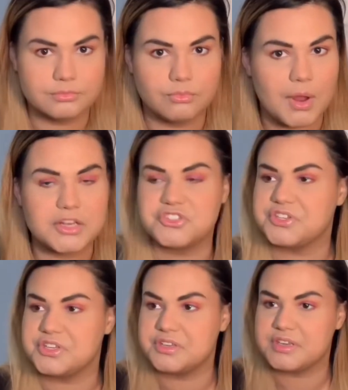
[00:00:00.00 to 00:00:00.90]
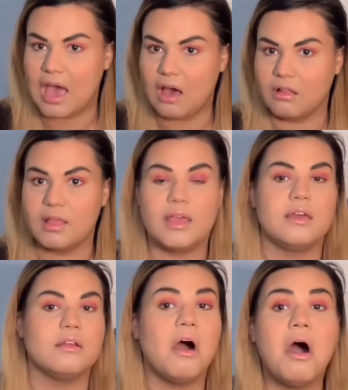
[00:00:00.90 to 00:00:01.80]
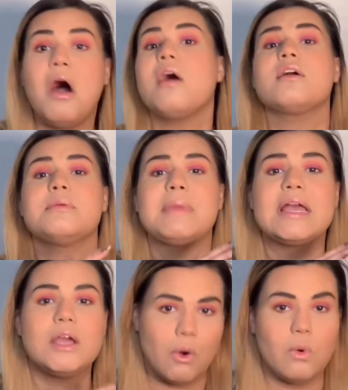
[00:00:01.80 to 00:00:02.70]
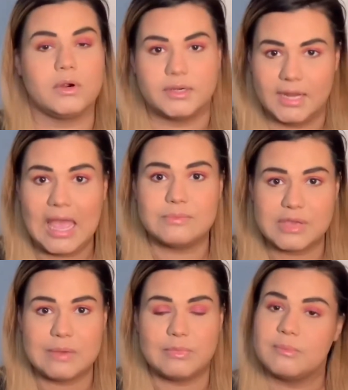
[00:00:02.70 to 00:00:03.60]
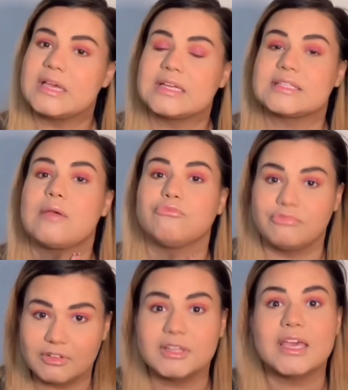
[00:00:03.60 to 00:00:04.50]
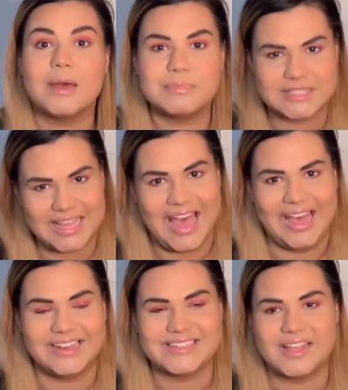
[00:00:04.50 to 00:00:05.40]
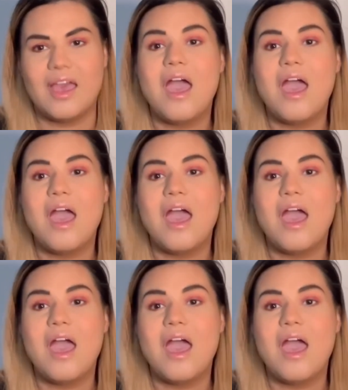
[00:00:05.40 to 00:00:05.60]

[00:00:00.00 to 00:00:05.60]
want to just yell and honk my horn at people because I'm really upset.